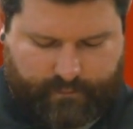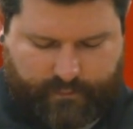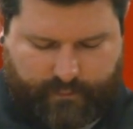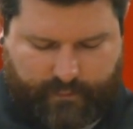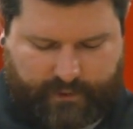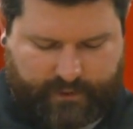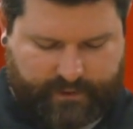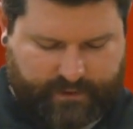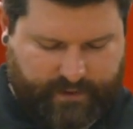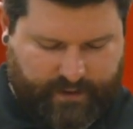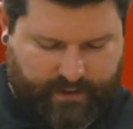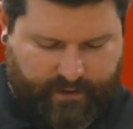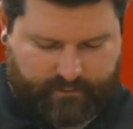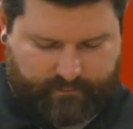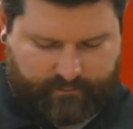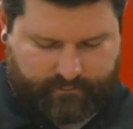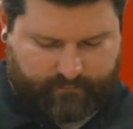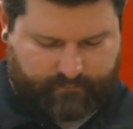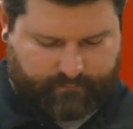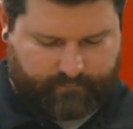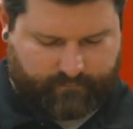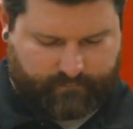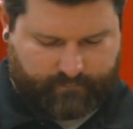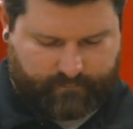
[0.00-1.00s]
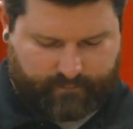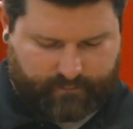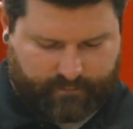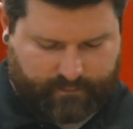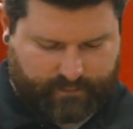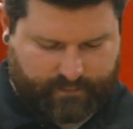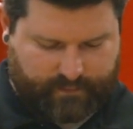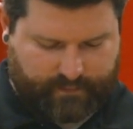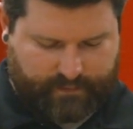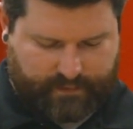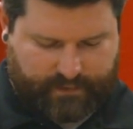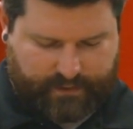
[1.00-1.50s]
Works good.
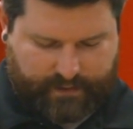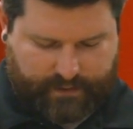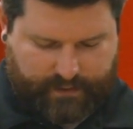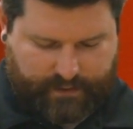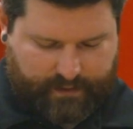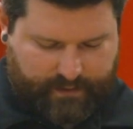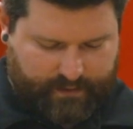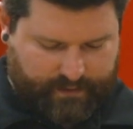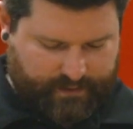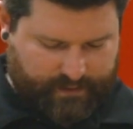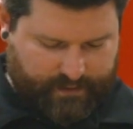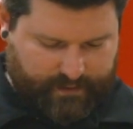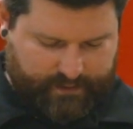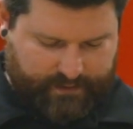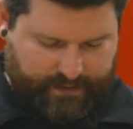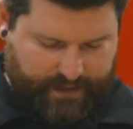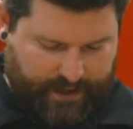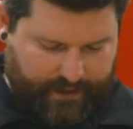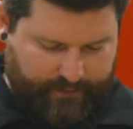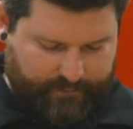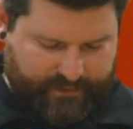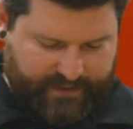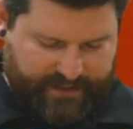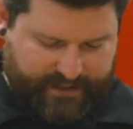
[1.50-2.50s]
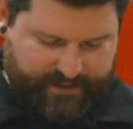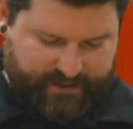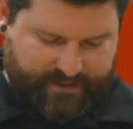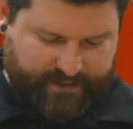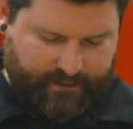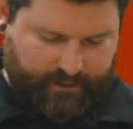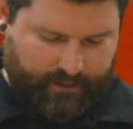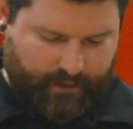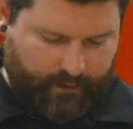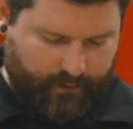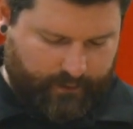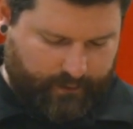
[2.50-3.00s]
So a
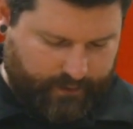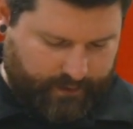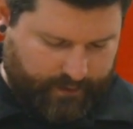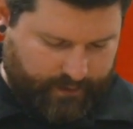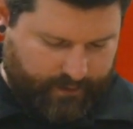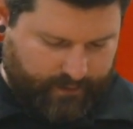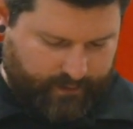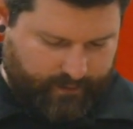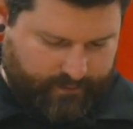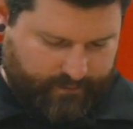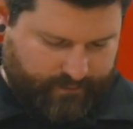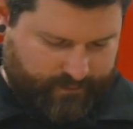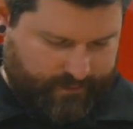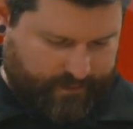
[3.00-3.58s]
time-tested loader here.